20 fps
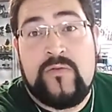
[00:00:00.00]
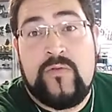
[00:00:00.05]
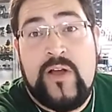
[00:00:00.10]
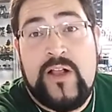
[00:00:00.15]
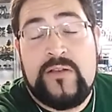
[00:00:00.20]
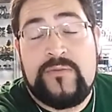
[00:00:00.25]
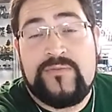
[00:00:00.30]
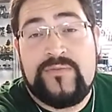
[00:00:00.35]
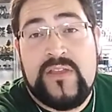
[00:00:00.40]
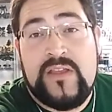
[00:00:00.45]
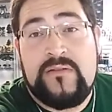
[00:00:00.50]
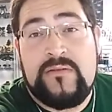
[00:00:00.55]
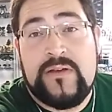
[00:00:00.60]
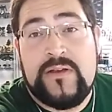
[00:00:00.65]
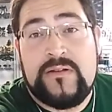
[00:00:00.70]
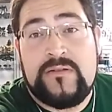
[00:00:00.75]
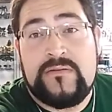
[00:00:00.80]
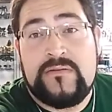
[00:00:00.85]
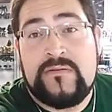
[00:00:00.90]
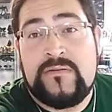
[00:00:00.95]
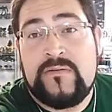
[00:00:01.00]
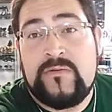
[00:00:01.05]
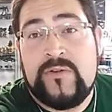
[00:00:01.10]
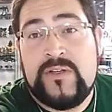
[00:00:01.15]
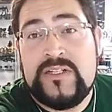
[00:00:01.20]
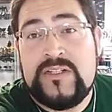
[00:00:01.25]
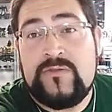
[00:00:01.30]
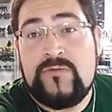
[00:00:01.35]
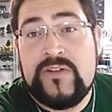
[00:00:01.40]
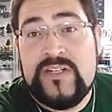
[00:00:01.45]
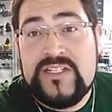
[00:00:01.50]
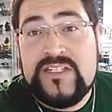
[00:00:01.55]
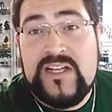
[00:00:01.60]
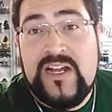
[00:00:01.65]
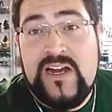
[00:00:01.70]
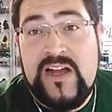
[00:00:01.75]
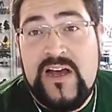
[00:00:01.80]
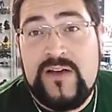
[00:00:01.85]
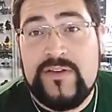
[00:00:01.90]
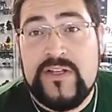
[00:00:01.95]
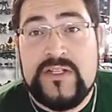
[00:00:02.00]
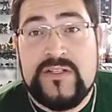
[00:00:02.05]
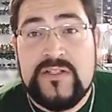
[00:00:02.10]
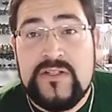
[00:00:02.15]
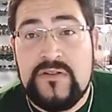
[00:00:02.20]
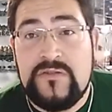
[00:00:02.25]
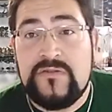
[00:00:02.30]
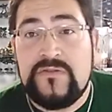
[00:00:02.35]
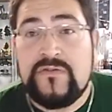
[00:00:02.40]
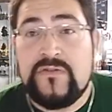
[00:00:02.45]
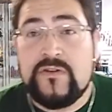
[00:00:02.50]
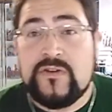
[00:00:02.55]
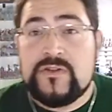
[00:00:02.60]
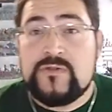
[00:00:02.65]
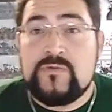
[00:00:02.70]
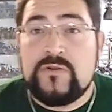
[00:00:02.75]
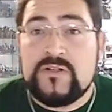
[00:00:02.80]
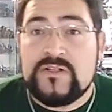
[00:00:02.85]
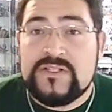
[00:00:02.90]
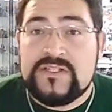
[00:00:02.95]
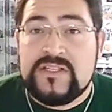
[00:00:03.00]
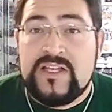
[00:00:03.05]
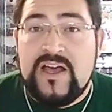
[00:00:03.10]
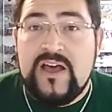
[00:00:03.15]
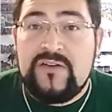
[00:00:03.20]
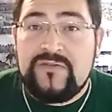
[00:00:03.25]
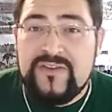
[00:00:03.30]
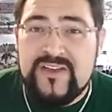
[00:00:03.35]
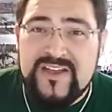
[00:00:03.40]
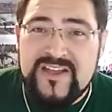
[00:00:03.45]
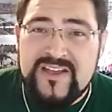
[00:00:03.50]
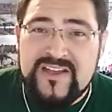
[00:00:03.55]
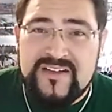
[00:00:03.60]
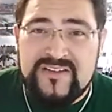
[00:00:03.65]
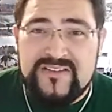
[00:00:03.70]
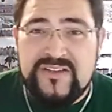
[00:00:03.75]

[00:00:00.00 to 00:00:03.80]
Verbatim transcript: well, even we, we start having some Forge World stuff.